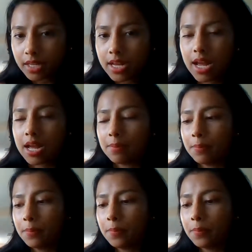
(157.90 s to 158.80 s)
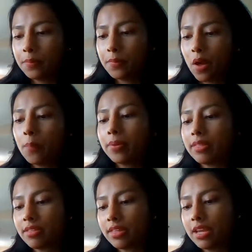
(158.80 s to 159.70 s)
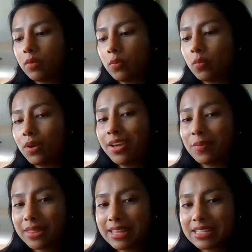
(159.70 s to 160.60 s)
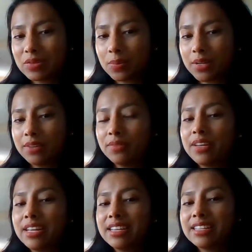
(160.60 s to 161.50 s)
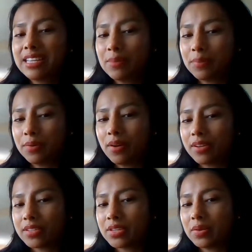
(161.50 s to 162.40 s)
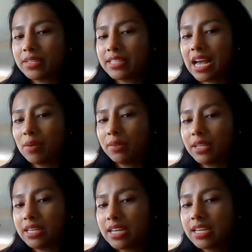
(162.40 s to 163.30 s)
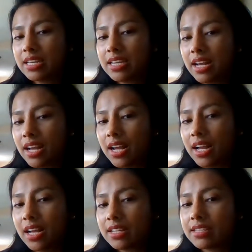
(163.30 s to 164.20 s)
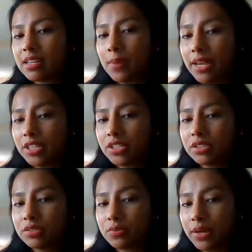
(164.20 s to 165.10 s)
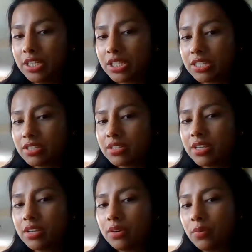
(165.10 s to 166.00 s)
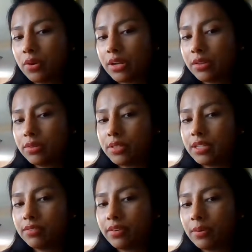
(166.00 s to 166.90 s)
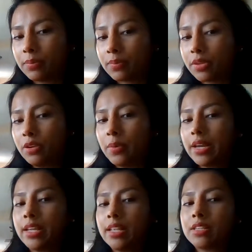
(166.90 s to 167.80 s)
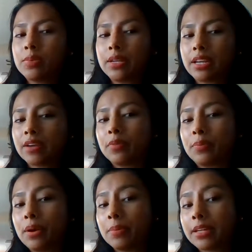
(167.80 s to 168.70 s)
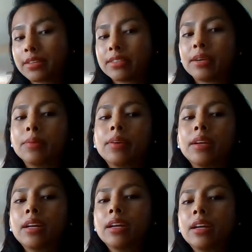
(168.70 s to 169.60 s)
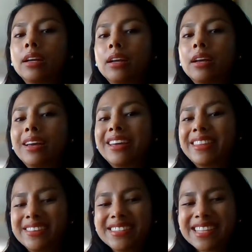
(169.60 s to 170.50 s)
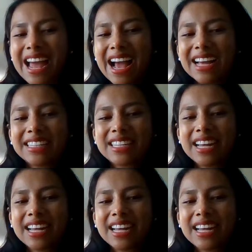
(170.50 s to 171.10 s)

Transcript: But the thing with this normative sample also is that only some age ranges were included from Cuba and Dominican Republic. So there is that.